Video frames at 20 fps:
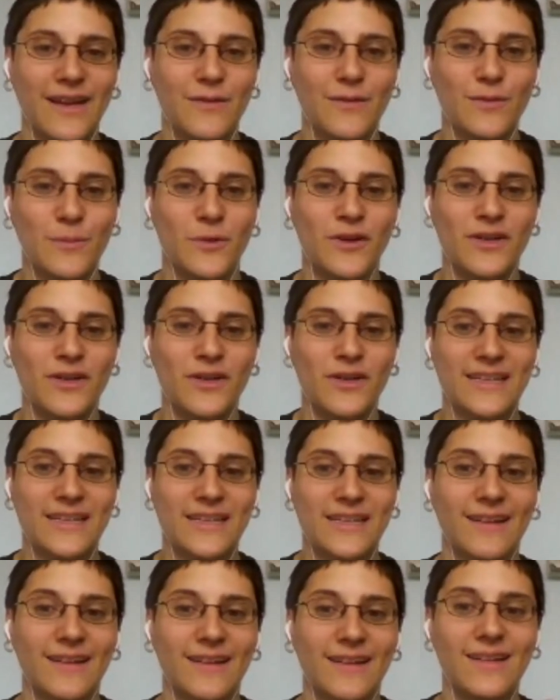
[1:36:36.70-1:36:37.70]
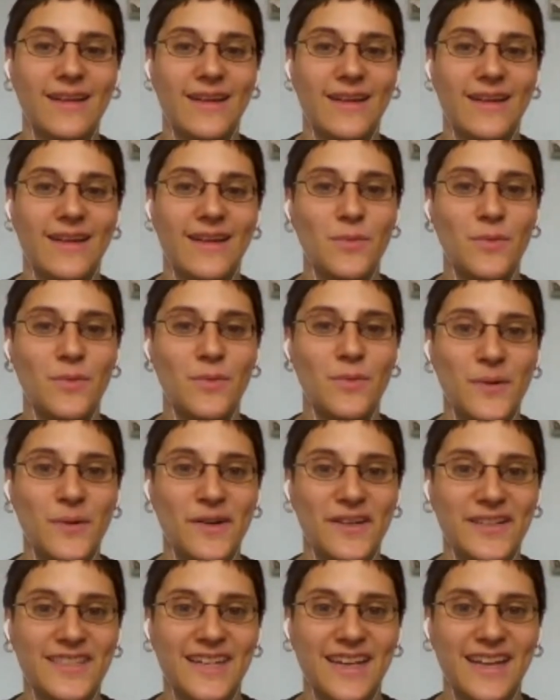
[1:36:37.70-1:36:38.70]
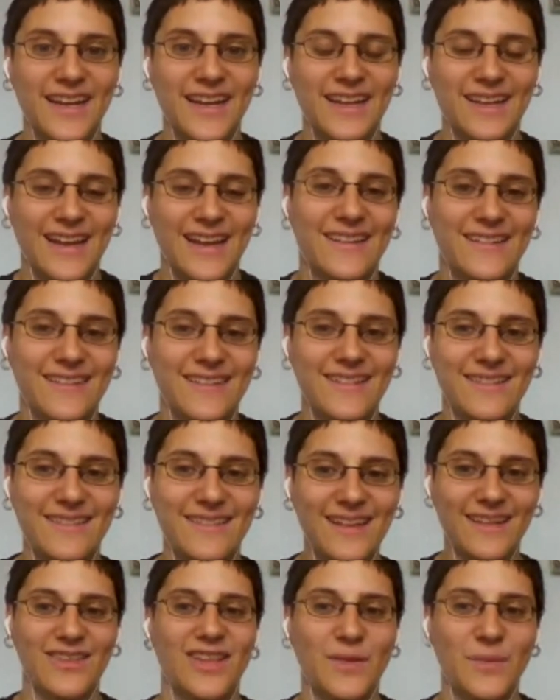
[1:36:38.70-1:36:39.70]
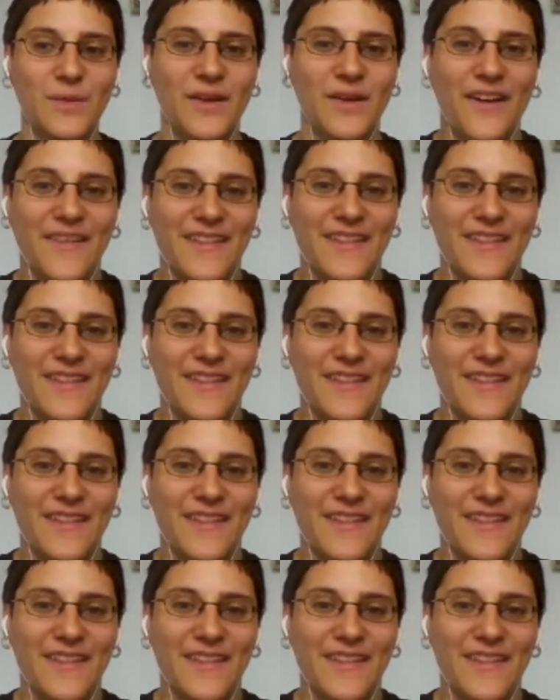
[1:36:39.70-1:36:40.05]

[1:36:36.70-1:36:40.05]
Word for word: like reporting the things that they should report like this should be